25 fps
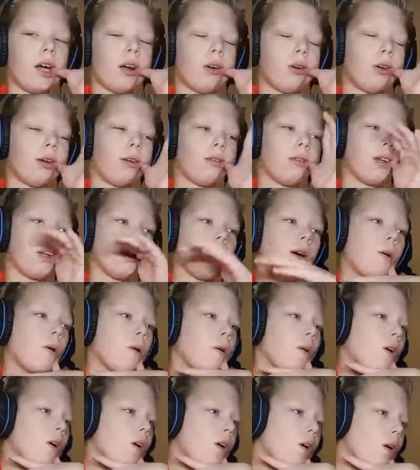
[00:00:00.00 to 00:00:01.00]
I don't even
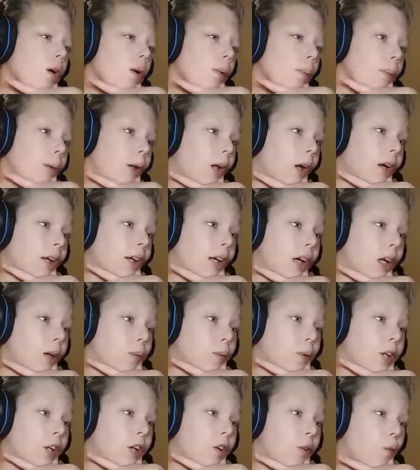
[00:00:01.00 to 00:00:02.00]
know, Blah
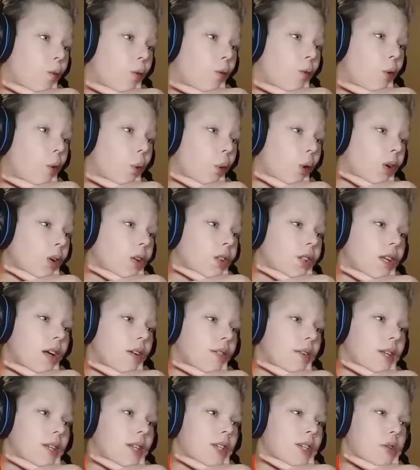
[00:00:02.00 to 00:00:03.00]
Gaming
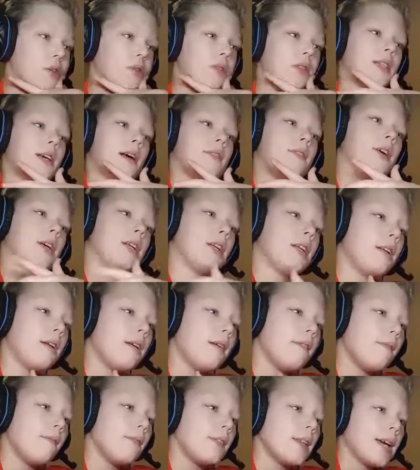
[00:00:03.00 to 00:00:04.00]
4727,
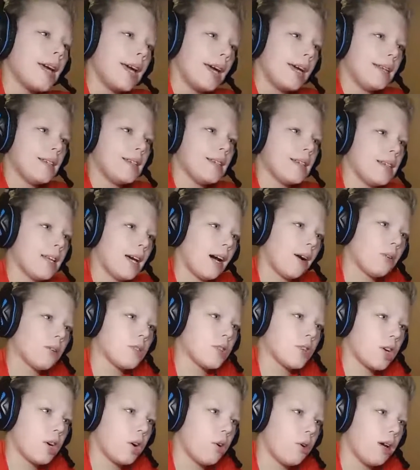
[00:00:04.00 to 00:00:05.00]
18
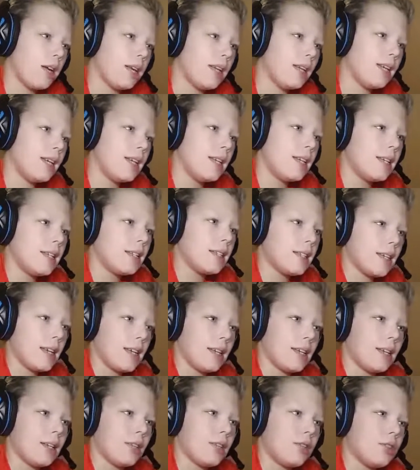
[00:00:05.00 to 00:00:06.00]
hours ago, and he
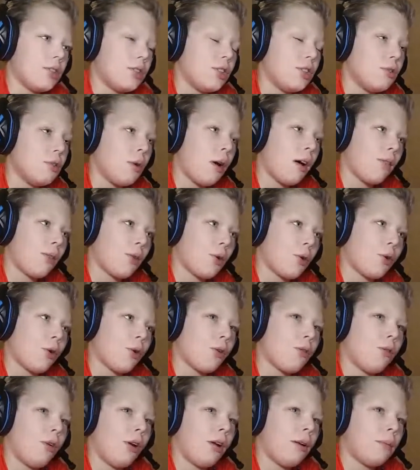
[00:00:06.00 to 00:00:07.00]
said, do you have a
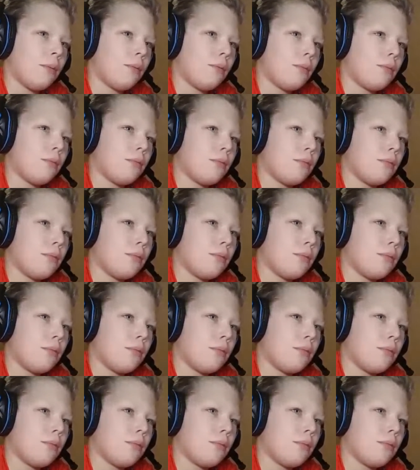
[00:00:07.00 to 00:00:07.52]
girlfriend?